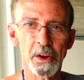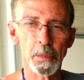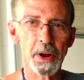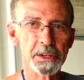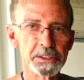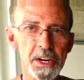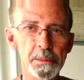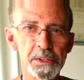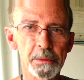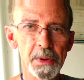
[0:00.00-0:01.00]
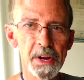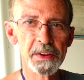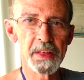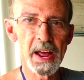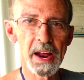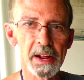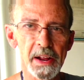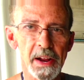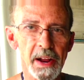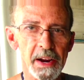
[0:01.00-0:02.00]
but it seems to me that
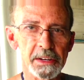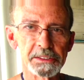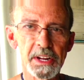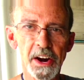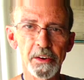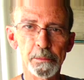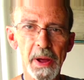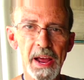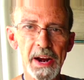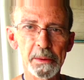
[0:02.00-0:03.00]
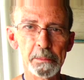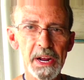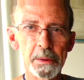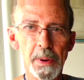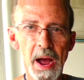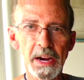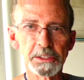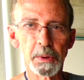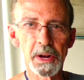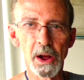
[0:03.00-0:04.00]
instead of banning big bikes
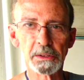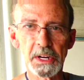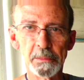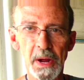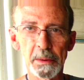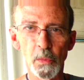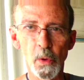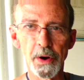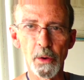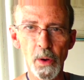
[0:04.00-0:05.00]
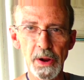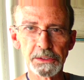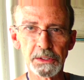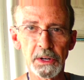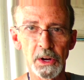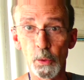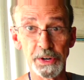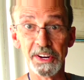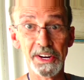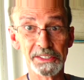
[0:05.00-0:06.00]
because they make more noise,
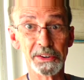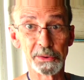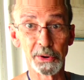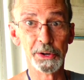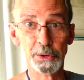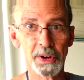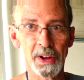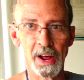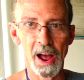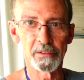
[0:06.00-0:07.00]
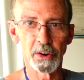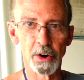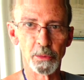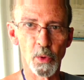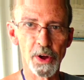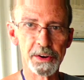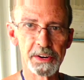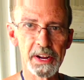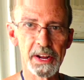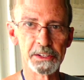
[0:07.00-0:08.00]
which isn't true, I've heard
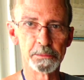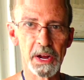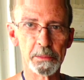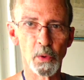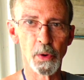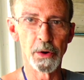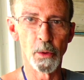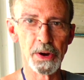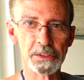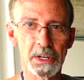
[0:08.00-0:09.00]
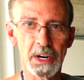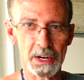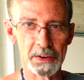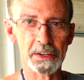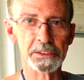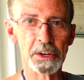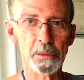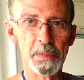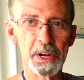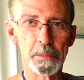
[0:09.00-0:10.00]
110s make more noise than
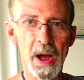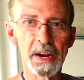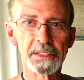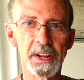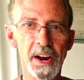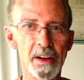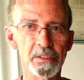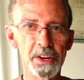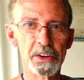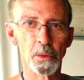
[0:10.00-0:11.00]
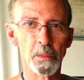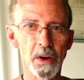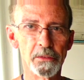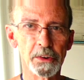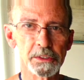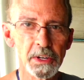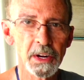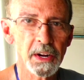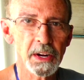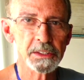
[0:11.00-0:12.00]
some big bikes that have legal
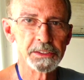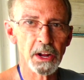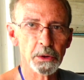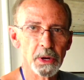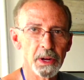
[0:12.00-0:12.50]
mufflers. So